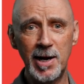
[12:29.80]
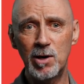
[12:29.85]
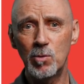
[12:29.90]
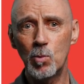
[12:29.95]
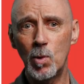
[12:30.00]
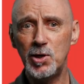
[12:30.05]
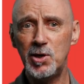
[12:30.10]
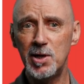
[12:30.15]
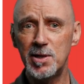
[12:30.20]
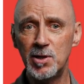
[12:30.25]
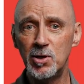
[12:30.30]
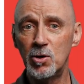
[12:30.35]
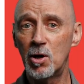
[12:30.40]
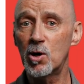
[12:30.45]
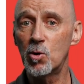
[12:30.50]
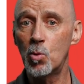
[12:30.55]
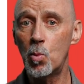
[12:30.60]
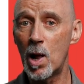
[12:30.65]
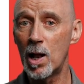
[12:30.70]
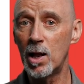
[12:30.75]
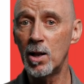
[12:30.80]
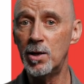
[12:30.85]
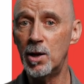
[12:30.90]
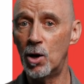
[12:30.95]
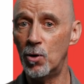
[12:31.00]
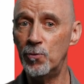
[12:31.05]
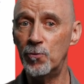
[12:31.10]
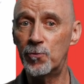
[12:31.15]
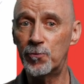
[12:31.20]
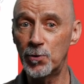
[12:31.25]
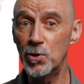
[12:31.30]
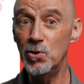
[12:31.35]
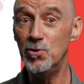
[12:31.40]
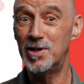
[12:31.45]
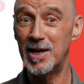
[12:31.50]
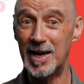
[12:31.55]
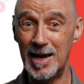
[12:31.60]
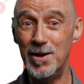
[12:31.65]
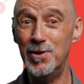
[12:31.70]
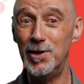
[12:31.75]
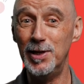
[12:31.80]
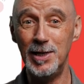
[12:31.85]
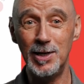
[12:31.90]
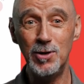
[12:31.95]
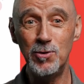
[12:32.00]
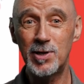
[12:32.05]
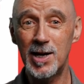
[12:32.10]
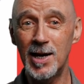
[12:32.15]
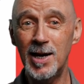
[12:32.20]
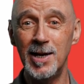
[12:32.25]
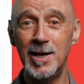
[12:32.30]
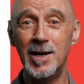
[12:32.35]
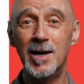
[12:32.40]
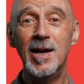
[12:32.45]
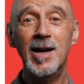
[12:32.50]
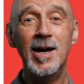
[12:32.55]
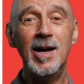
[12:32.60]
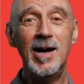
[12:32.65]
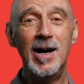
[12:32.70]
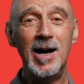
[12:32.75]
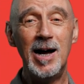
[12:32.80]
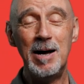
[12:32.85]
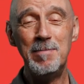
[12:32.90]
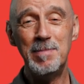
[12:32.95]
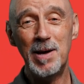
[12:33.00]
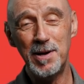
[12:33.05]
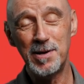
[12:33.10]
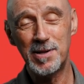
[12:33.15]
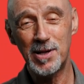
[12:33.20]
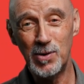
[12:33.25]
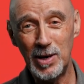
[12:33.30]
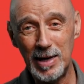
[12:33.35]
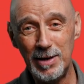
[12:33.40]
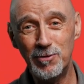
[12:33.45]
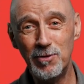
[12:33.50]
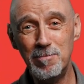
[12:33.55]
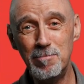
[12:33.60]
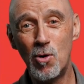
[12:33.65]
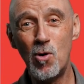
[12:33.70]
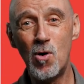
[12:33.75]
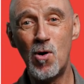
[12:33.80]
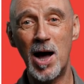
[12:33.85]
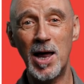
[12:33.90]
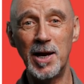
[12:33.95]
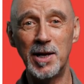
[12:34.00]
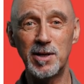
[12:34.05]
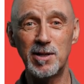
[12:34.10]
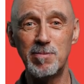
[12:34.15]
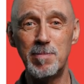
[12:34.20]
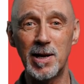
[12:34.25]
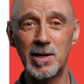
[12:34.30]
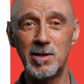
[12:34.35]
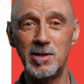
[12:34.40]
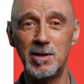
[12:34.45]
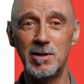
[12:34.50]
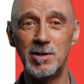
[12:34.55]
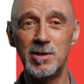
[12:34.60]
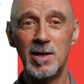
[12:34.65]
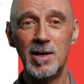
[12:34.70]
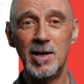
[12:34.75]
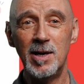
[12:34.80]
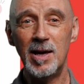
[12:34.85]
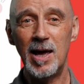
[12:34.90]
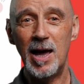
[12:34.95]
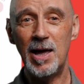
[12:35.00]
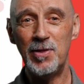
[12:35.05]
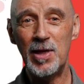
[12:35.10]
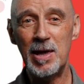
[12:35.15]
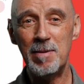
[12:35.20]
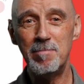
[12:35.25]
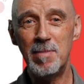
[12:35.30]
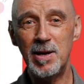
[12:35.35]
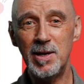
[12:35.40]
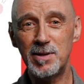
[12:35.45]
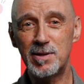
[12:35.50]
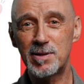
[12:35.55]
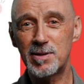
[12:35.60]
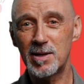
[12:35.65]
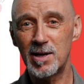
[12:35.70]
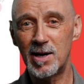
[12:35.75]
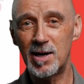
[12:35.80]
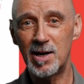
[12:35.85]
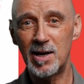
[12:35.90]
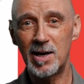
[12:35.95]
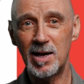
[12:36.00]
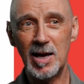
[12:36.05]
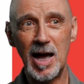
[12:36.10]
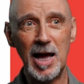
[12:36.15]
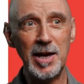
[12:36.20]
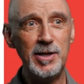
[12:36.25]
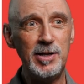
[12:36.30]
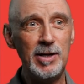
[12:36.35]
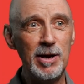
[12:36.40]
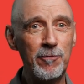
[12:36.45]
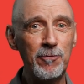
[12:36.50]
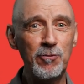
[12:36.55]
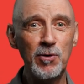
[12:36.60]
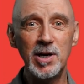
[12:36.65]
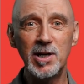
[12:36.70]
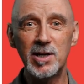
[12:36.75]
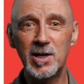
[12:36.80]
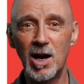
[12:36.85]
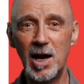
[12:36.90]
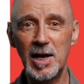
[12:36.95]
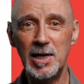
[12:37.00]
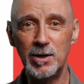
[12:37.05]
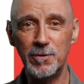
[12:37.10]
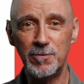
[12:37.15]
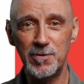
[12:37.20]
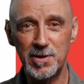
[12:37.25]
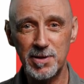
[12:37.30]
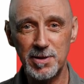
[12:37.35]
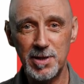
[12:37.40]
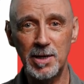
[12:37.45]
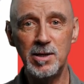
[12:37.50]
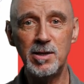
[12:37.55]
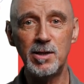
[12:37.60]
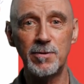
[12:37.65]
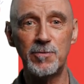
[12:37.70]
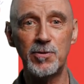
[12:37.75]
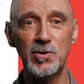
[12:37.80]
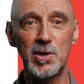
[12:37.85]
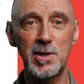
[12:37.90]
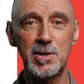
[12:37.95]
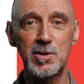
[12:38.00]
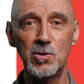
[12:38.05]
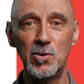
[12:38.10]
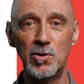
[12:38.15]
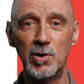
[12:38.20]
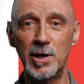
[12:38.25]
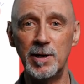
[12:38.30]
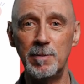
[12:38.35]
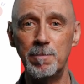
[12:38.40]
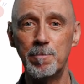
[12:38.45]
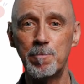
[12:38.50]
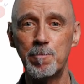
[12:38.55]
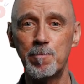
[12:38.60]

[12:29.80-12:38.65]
which is not a well-known fruit in the UK, and so even more unexpected. And that makes a different kind of centre for the story.